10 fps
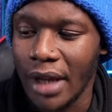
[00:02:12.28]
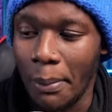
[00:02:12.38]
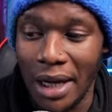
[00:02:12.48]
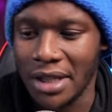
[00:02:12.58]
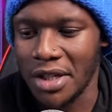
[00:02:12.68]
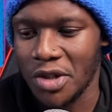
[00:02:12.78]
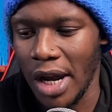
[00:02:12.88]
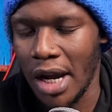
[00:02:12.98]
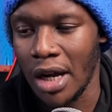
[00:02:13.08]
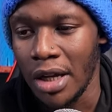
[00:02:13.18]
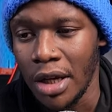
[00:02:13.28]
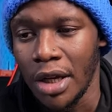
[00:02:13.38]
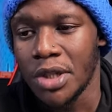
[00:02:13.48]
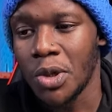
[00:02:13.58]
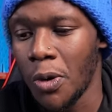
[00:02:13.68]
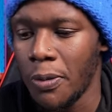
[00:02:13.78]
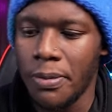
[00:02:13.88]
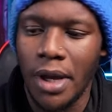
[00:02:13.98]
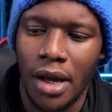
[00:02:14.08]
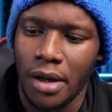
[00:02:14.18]
But he's a striker. So,
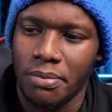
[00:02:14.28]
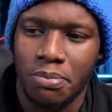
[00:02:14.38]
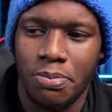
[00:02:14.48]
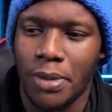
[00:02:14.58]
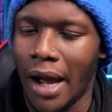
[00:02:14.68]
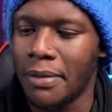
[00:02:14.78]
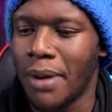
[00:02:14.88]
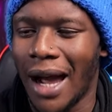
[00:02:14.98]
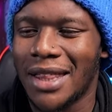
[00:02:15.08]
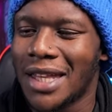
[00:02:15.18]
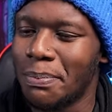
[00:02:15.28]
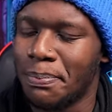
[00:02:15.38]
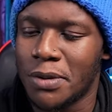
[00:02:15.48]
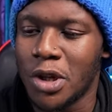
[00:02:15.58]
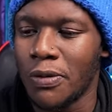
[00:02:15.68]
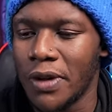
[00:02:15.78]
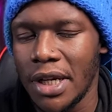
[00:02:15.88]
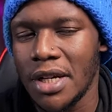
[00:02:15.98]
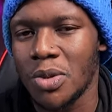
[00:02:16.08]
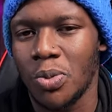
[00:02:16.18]
yeah, I think
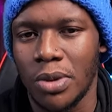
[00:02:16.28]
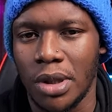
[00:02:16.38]
Slovenia's